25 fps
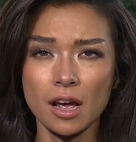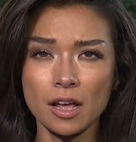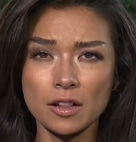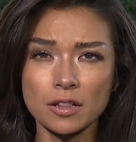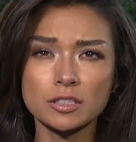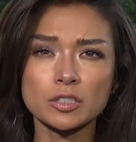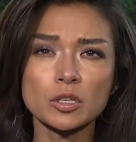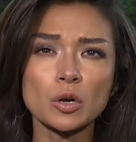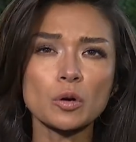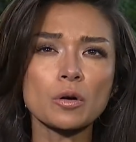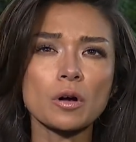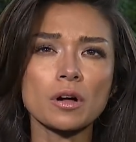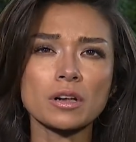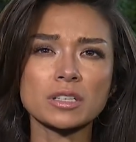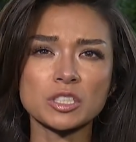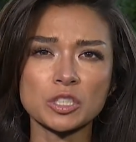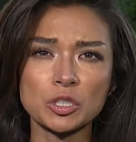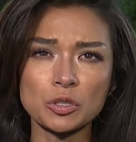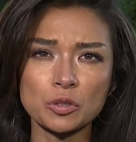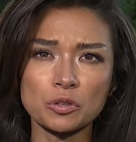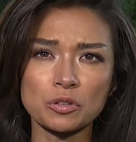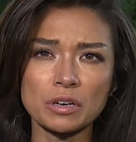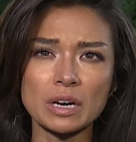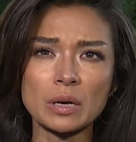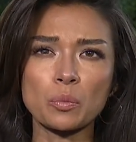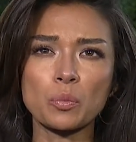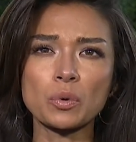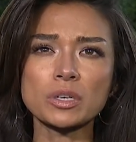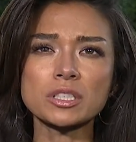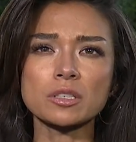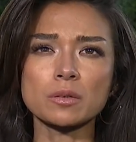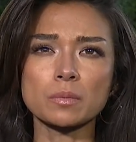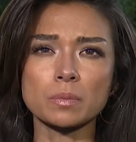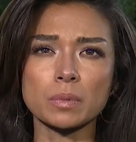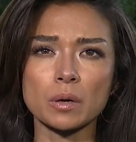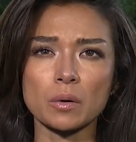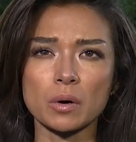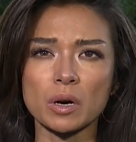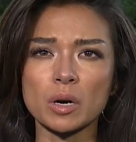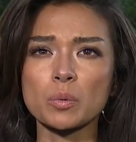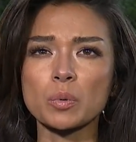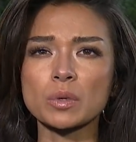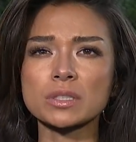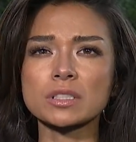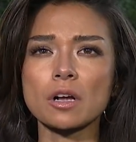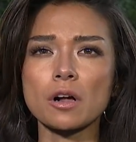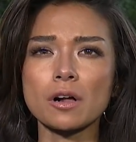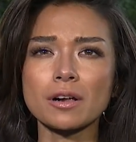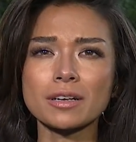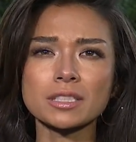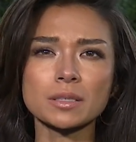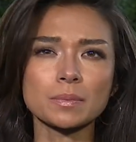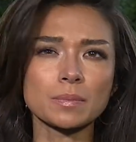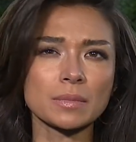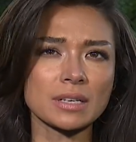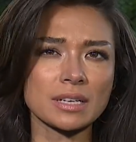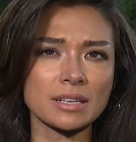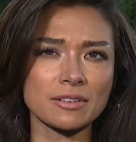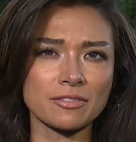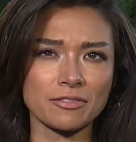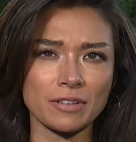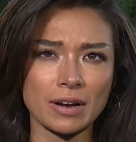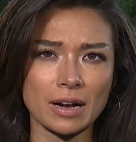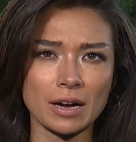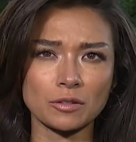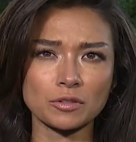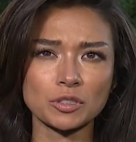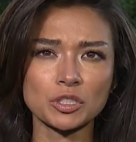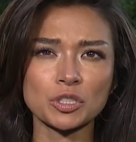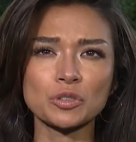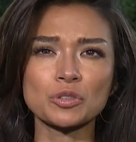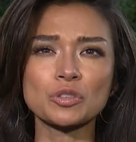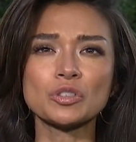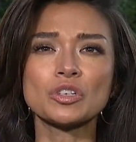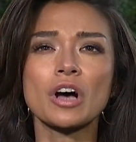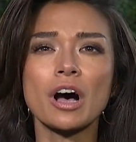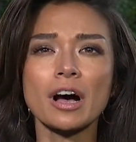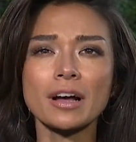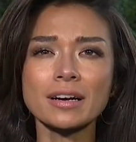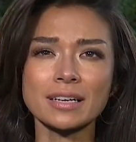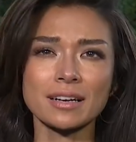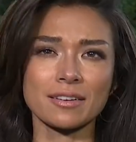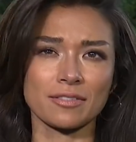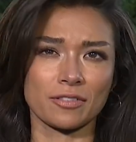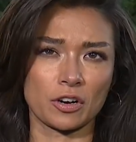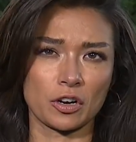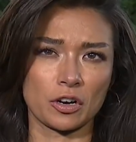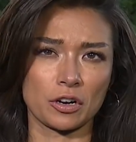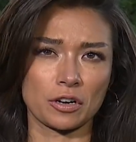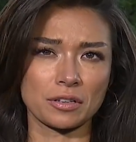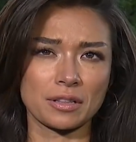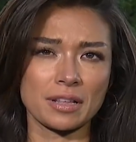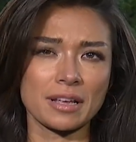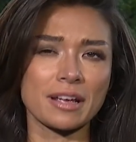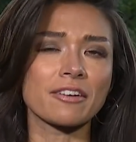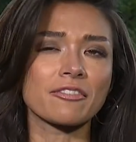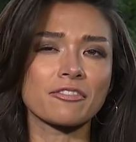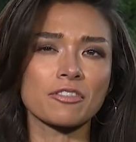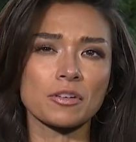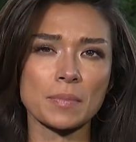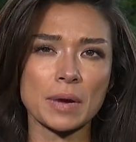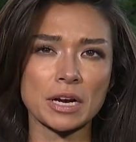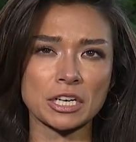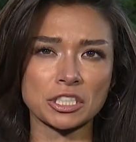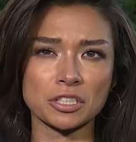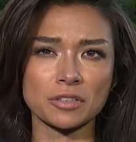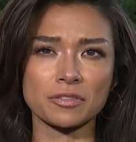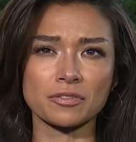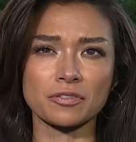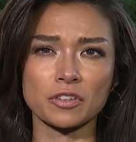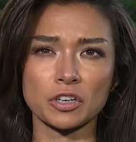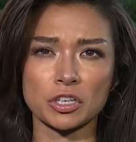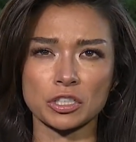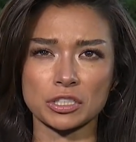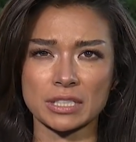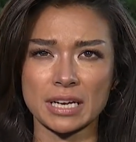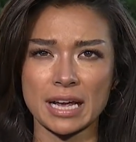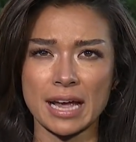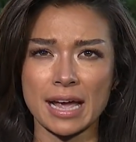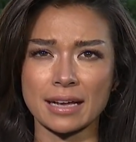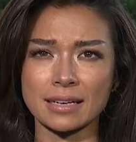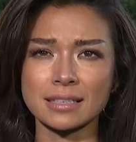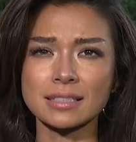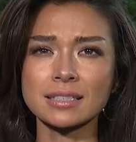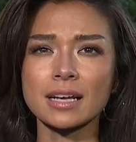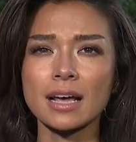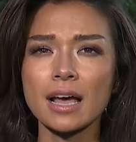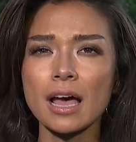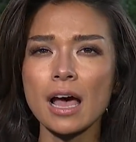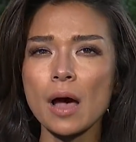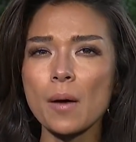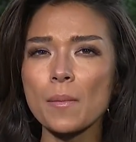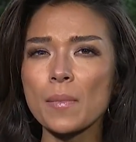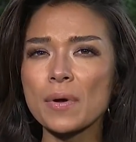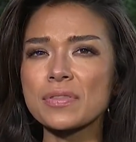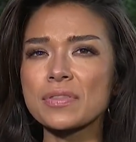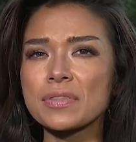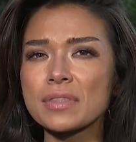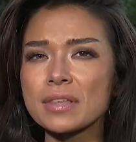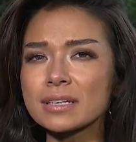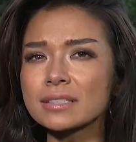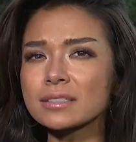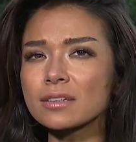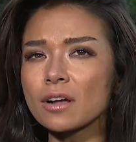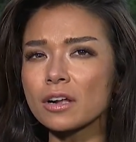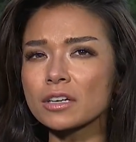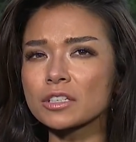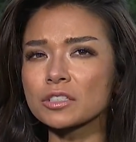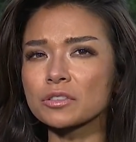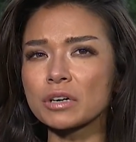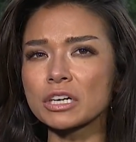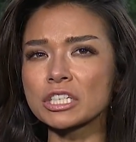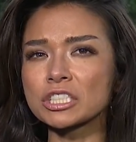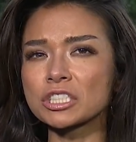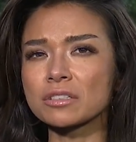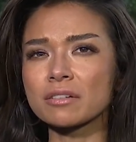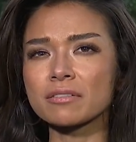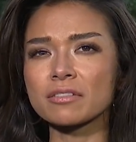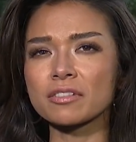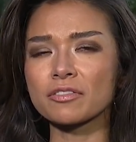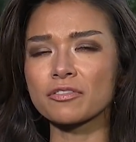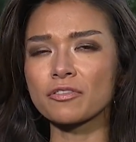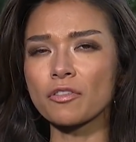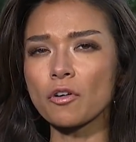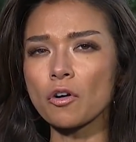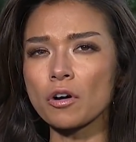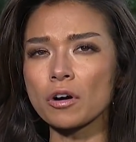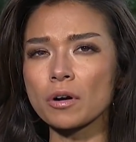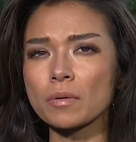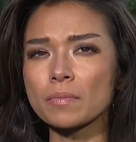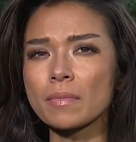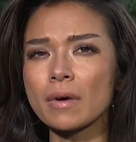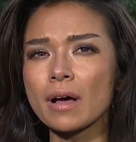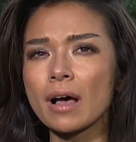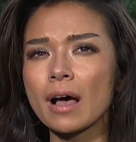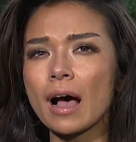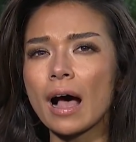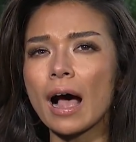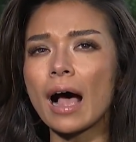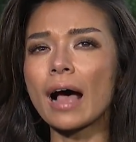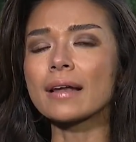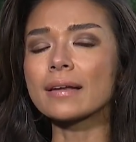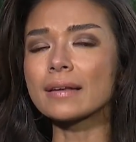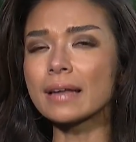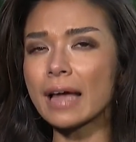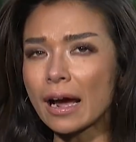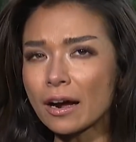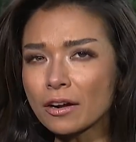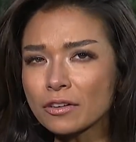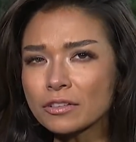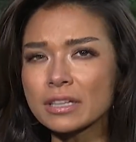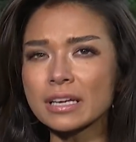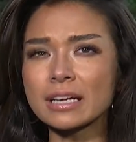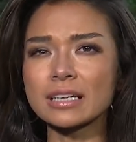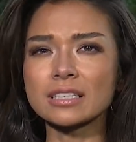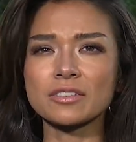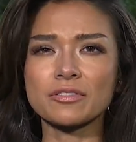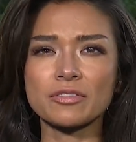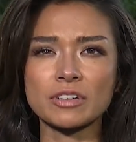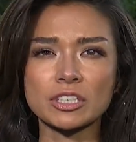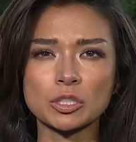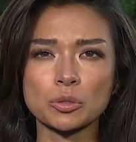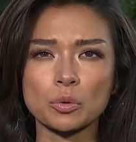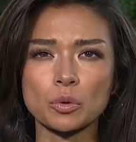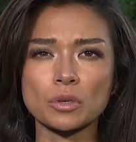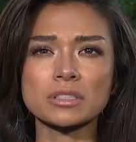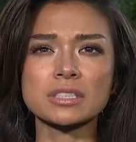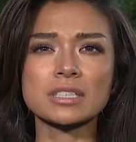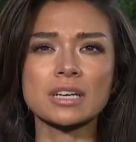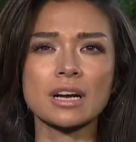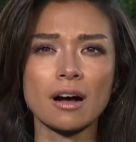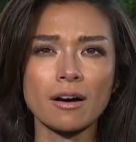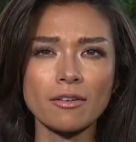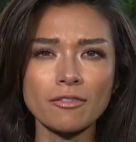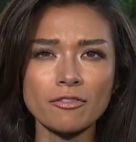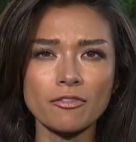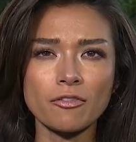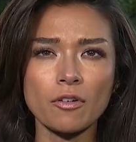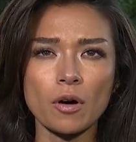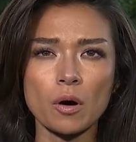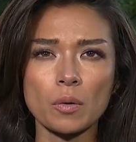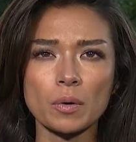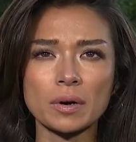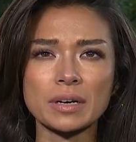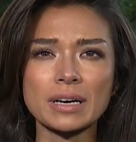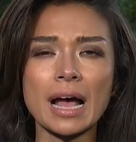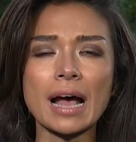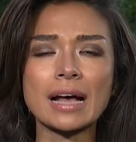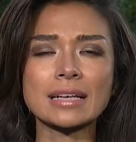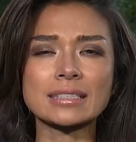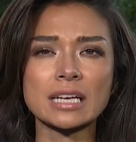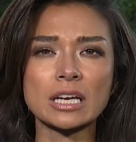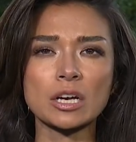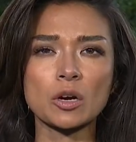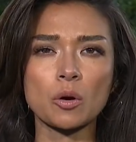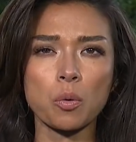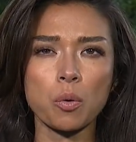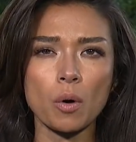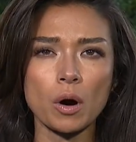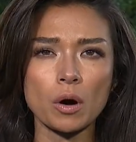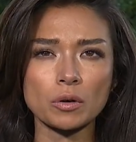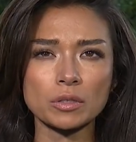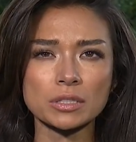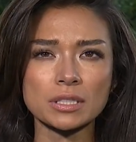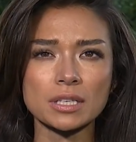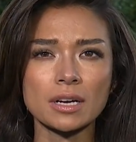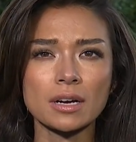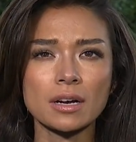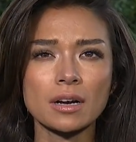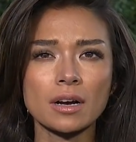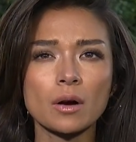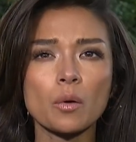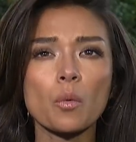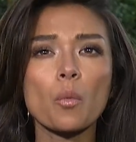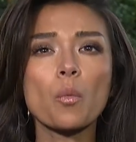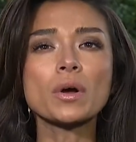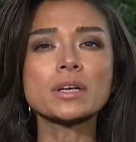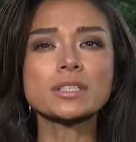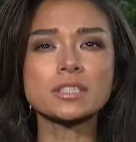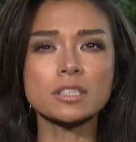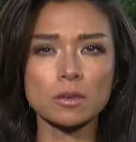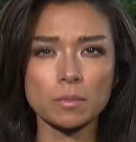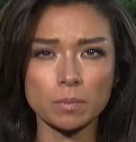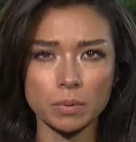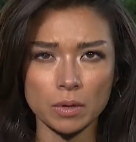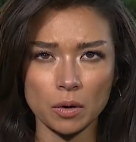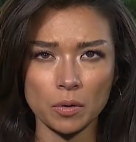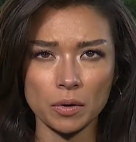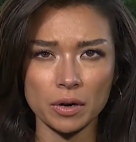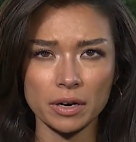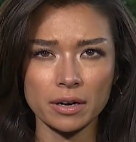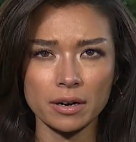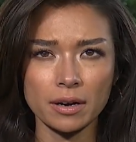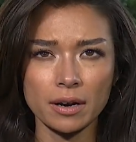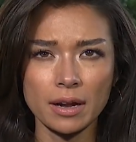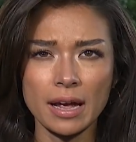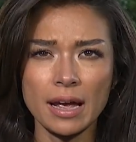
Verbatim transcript: The so called Ukraine whistleblower was ultimately found to not have heard the information firsthand, but this alteration of the form allowed the individual to come forward as a quote, whistleblower.